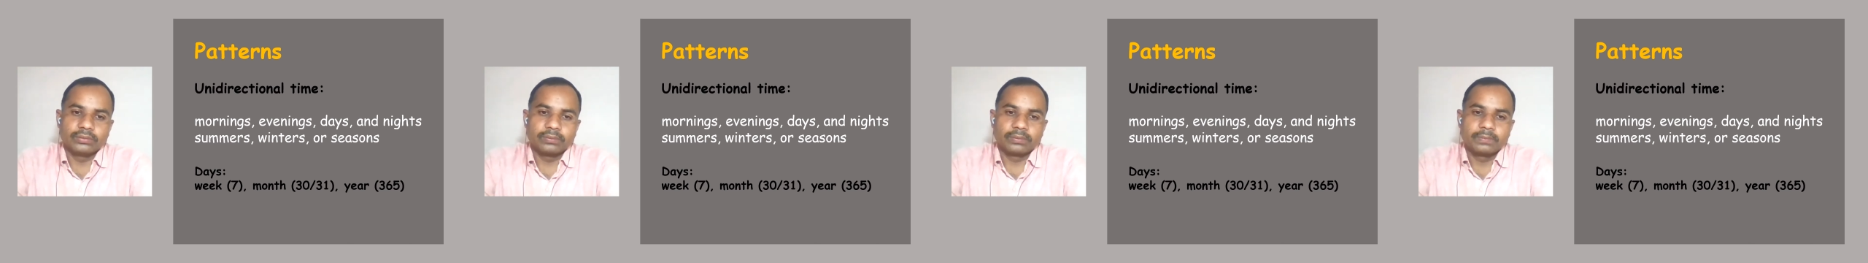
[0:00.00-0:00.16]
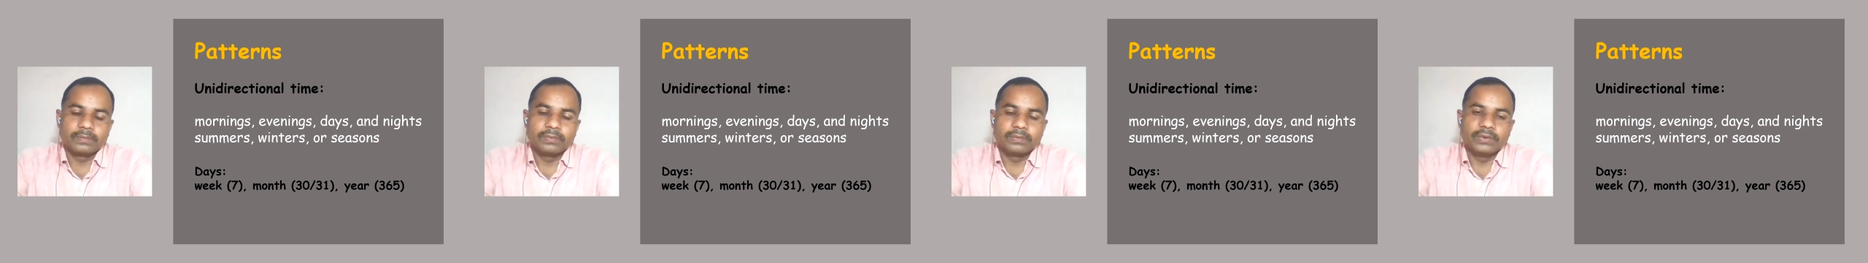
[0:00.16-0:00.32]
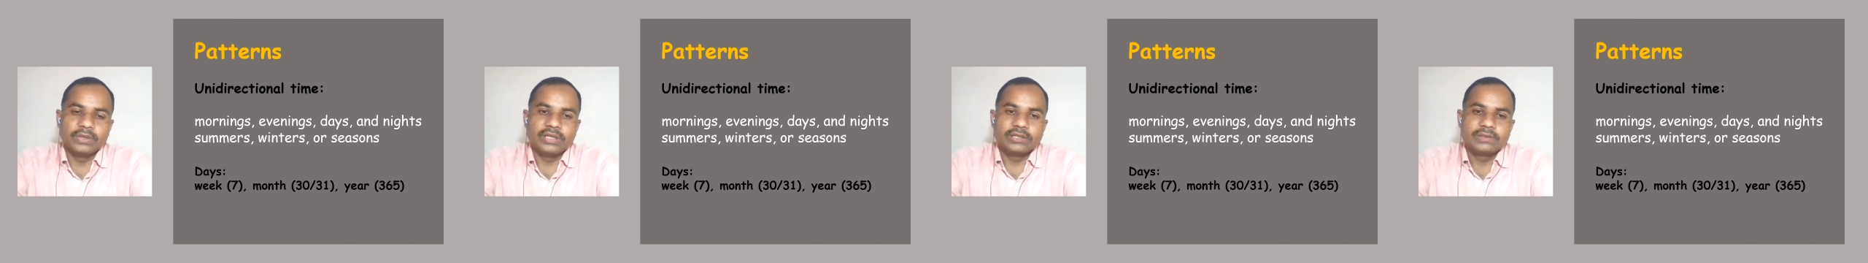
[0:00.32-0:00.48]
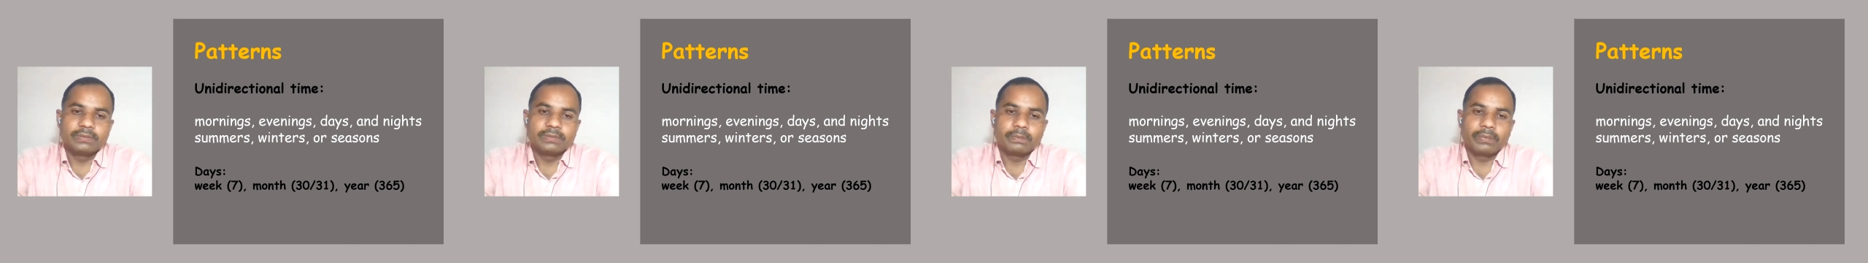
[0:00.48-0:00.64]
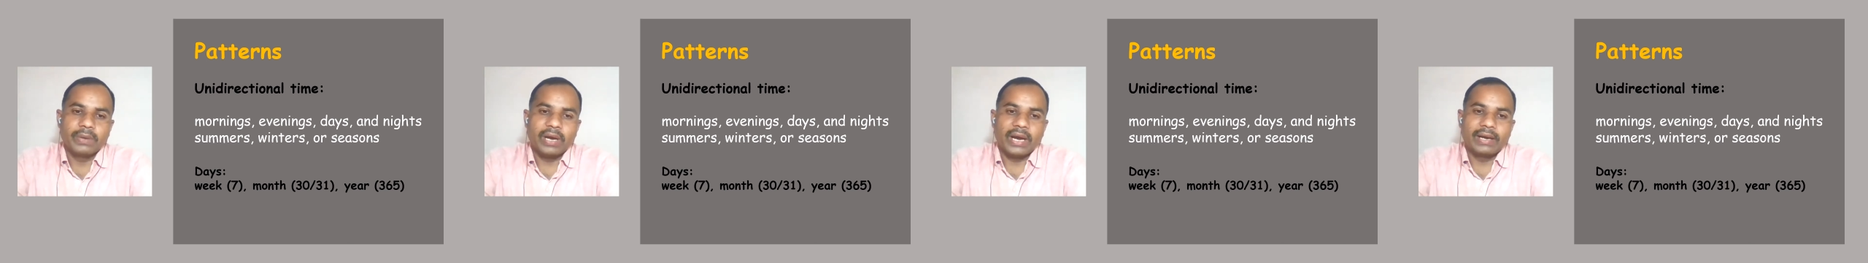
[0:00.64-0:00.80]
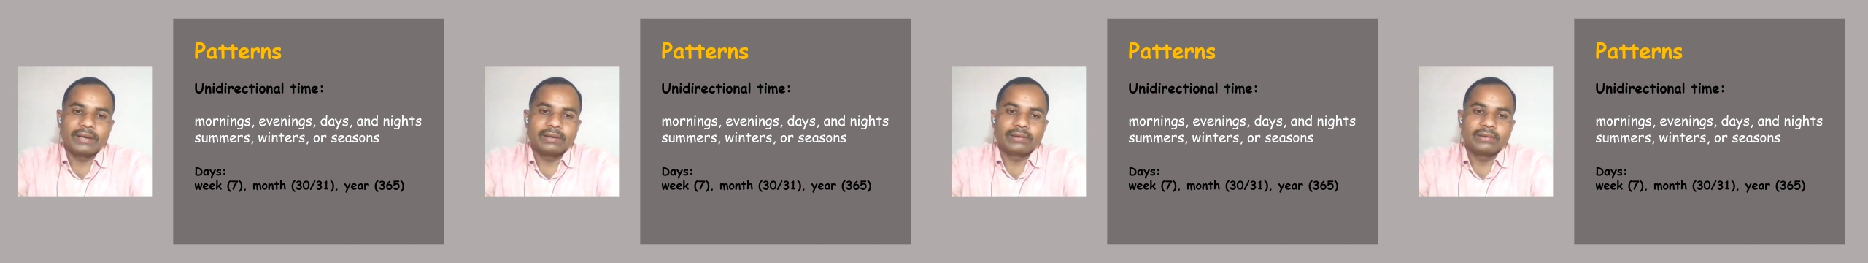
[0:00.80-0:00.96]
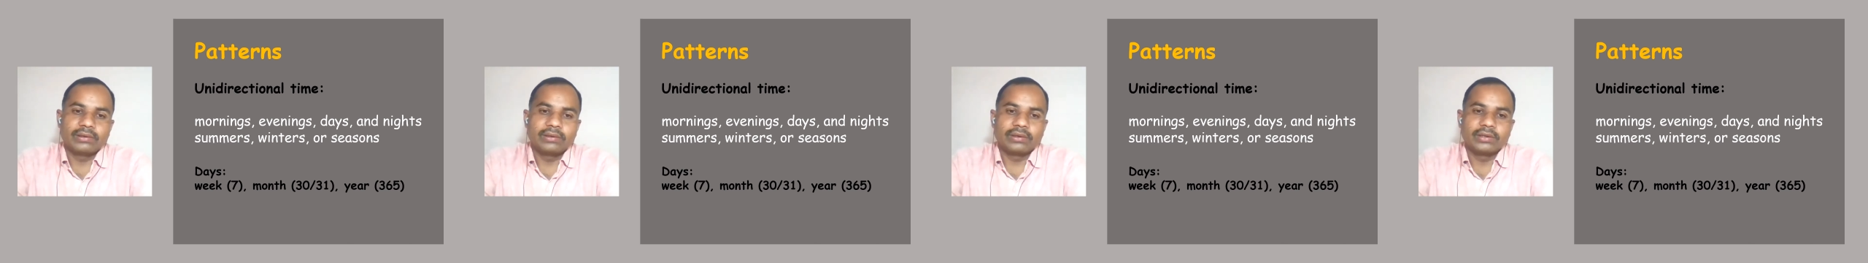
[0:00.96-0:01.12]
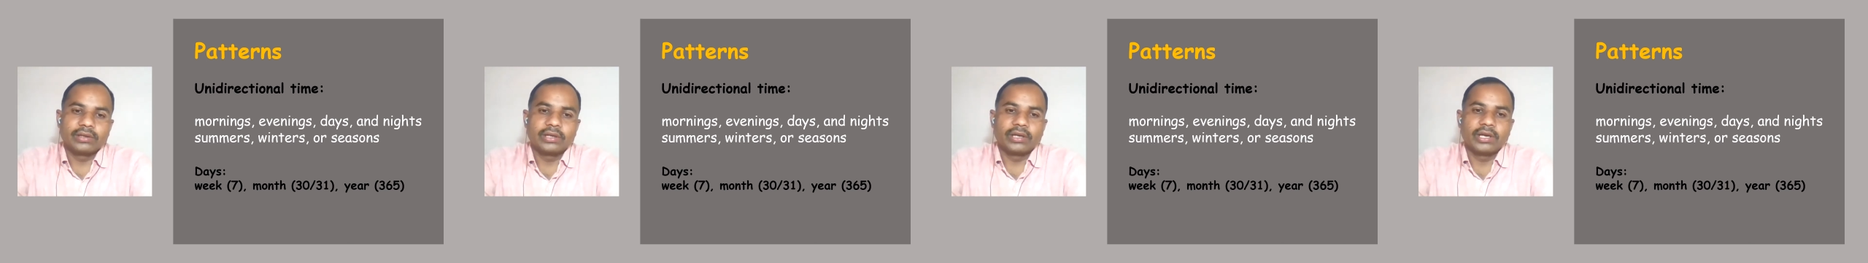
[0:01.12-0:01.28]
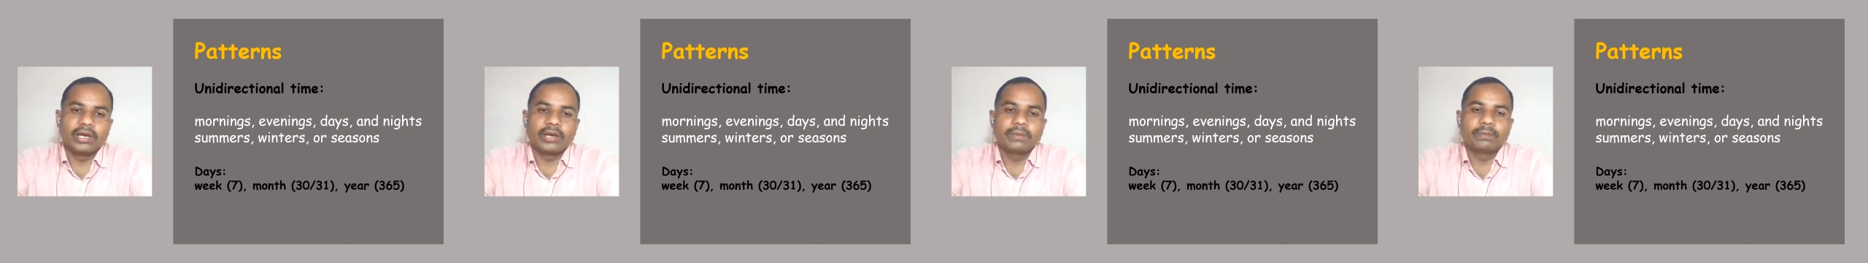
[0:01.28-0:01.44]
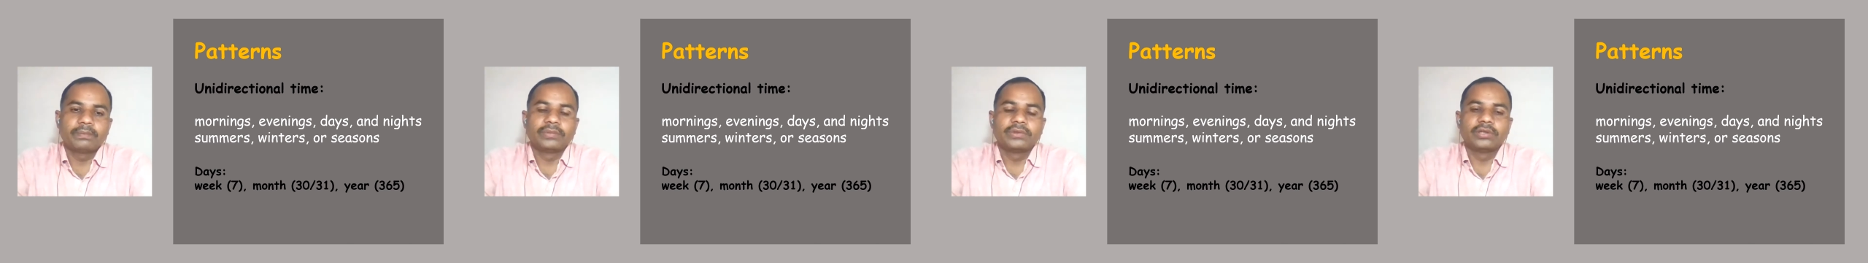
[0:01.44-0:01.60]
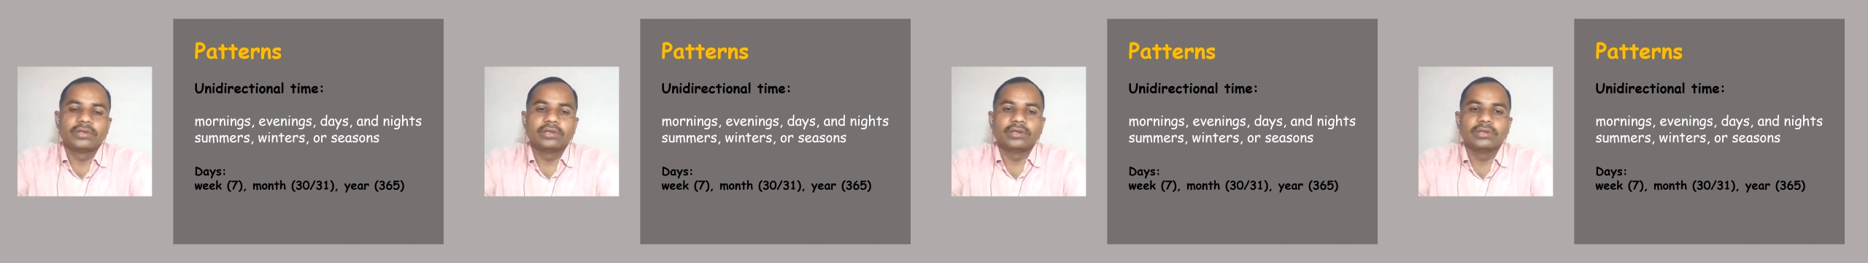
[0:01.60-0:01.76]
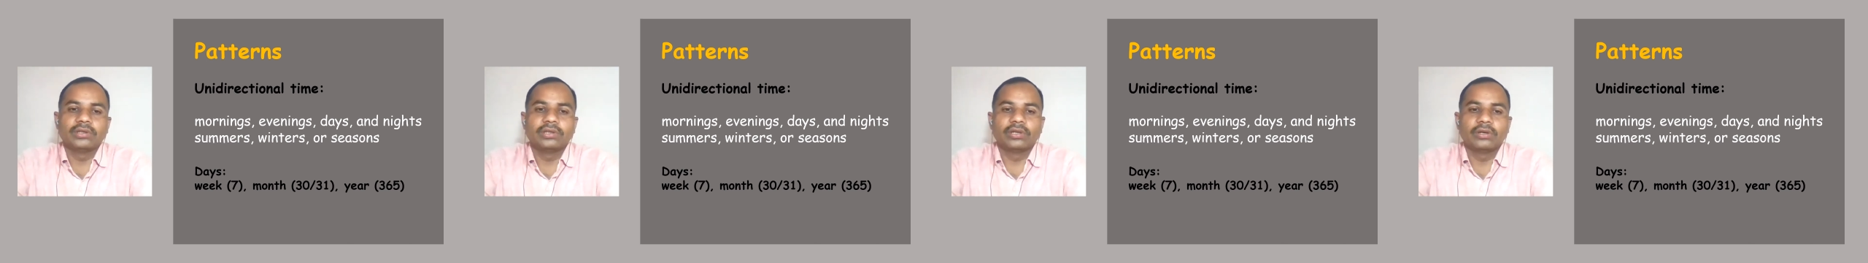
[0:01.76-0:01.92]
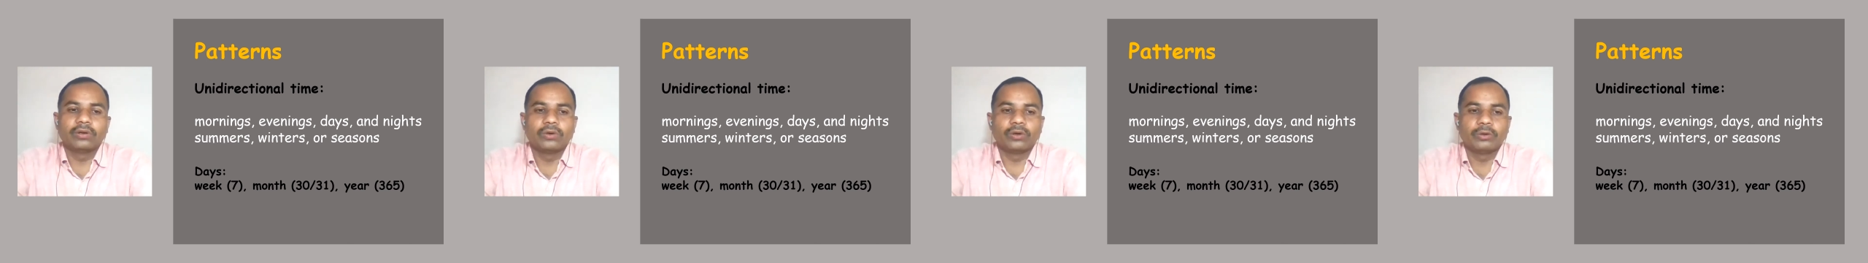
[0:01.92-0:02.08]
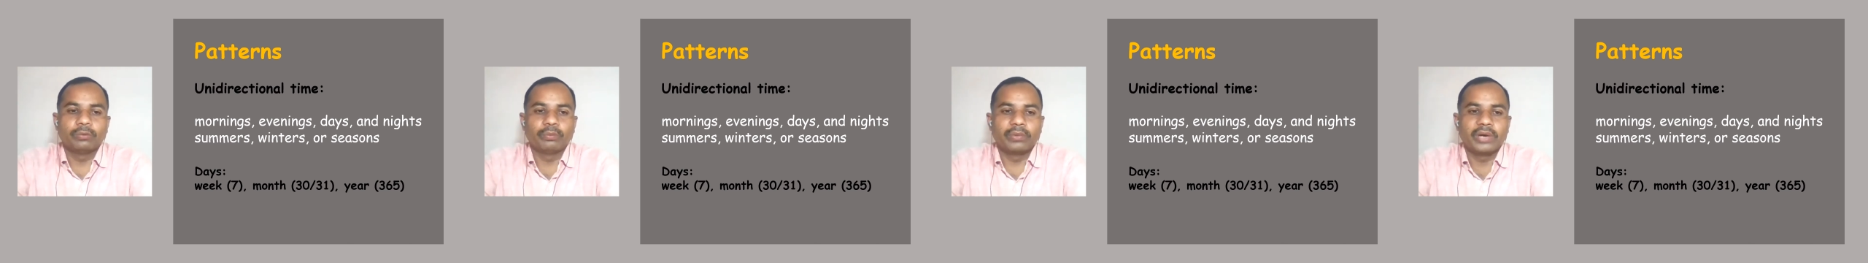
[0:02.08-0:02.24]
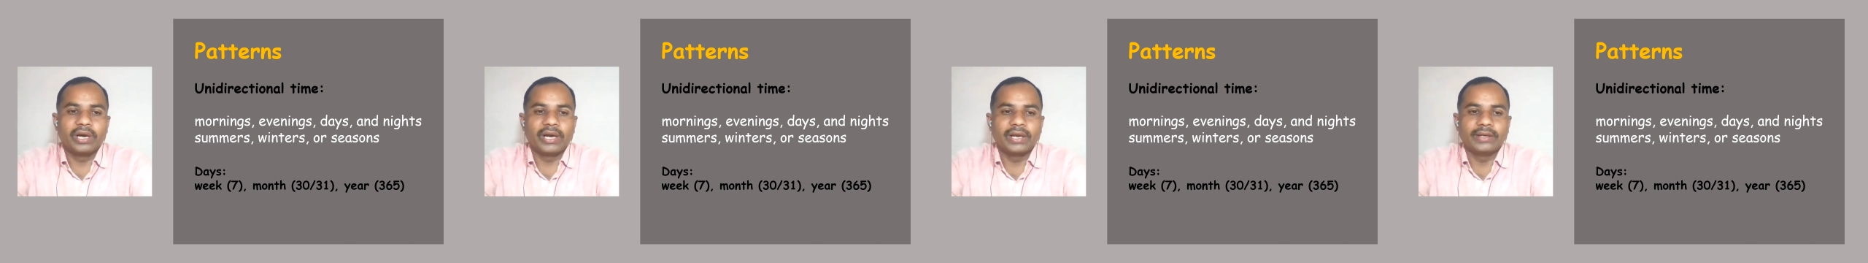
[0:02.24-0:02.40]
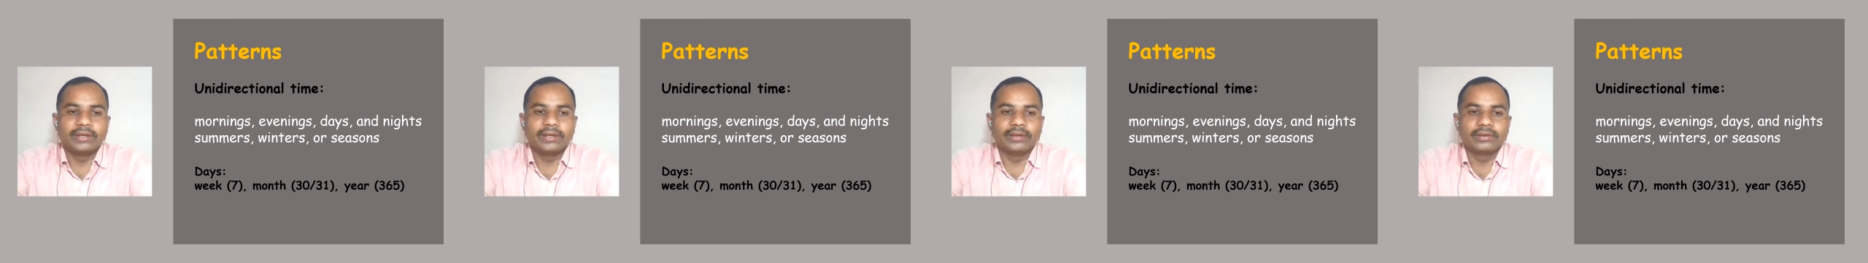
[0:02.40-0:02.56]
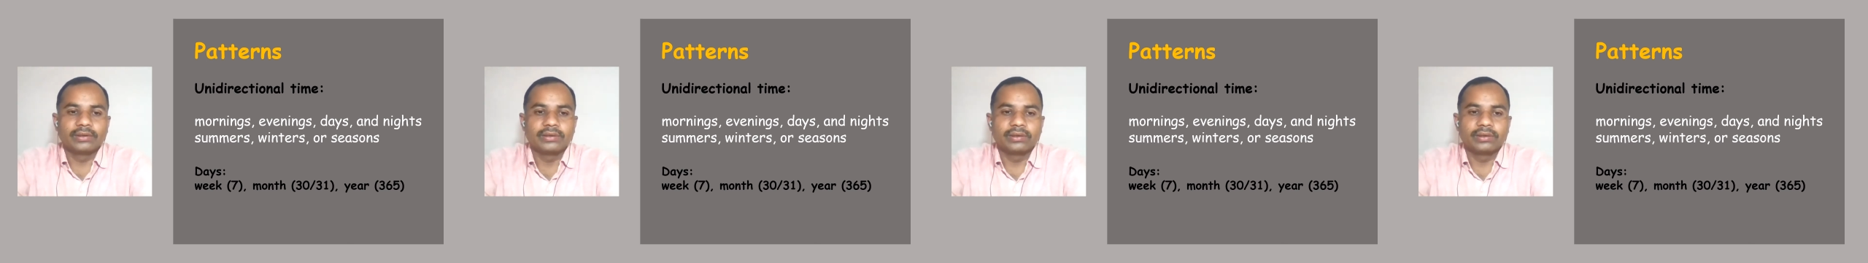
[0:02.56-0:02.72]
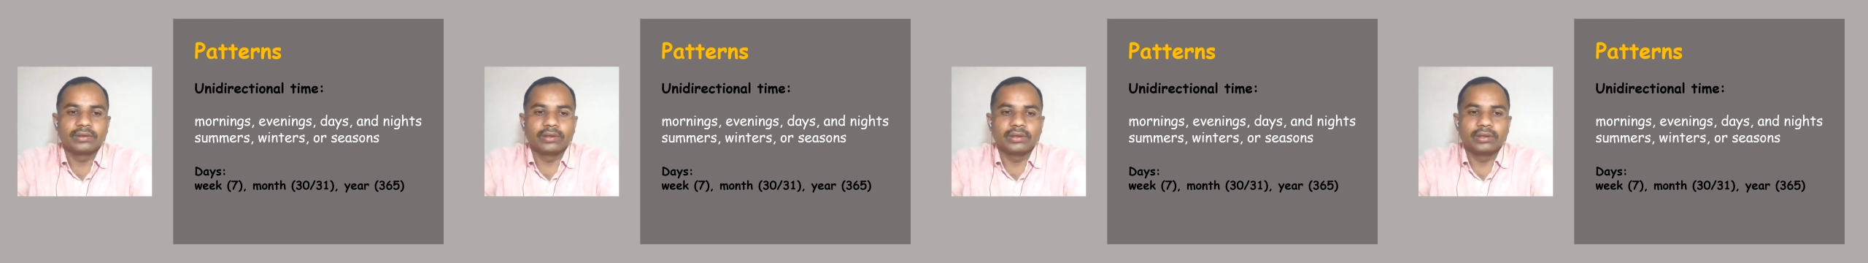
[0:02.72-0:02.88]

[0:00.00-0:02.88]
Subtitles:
these pattern kept in our mind,